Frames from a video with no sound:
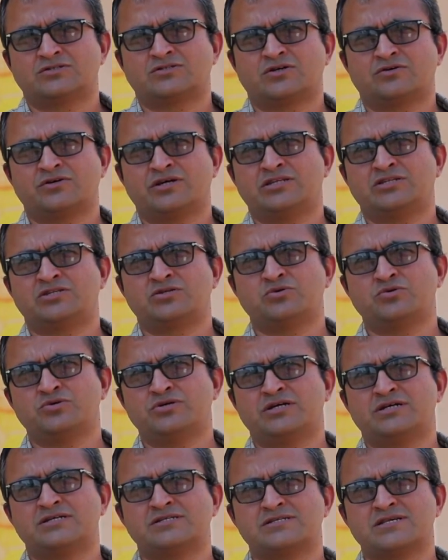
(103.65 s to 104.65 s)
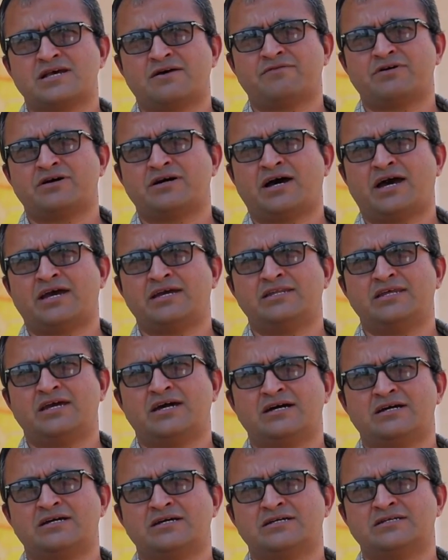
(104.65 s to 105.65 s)
So in two years, our
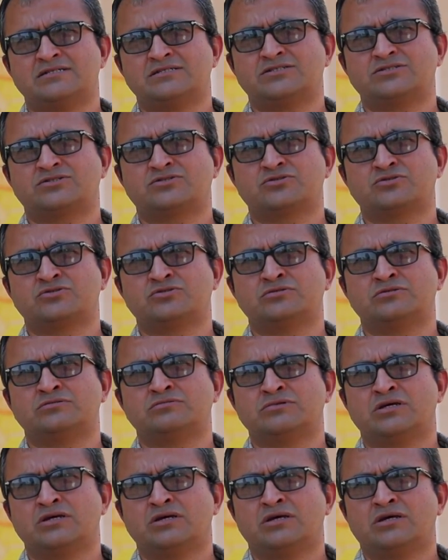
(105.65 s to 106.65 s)
idea is to